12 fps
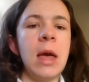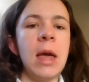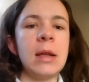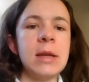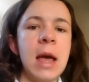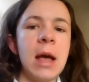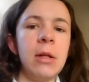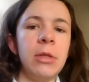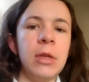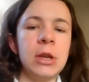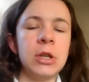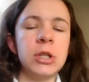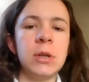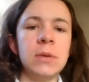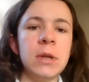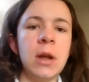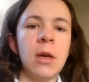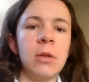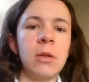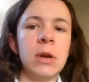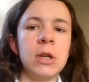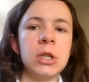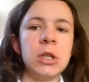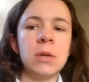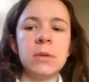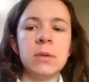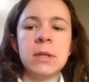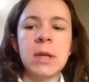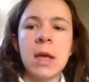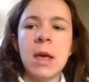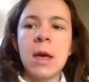and health issues and other issues.